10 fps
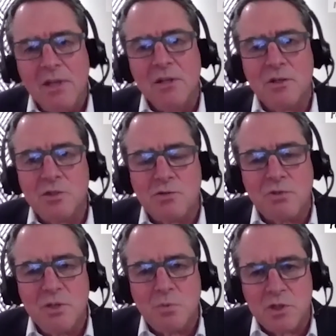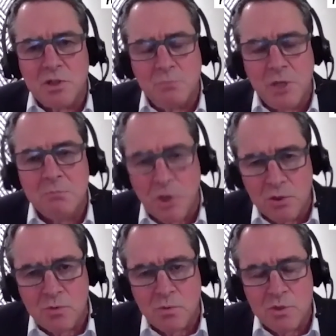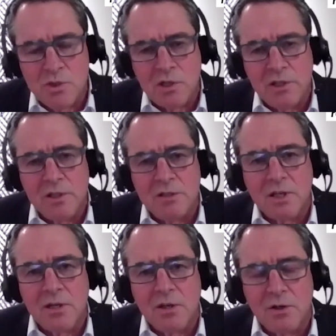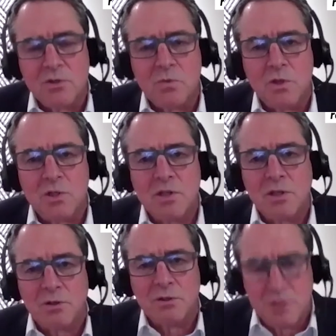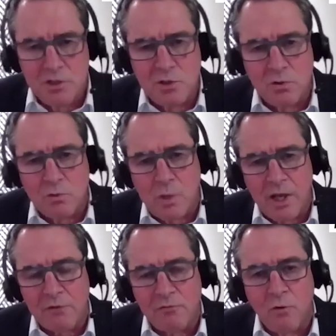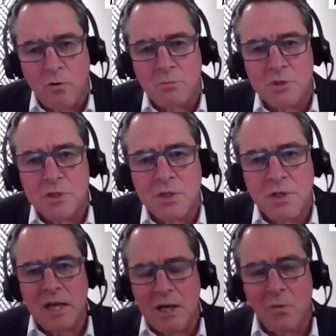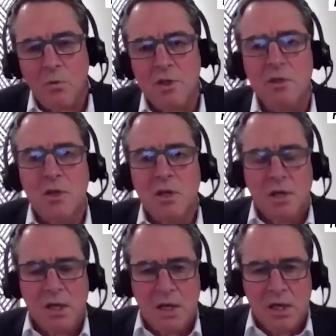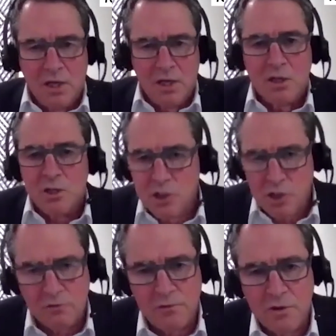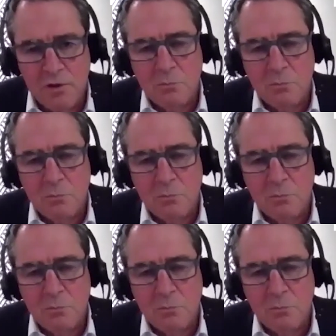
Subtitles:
industries which have been most resilient are those which sit on digital platforms. How we shift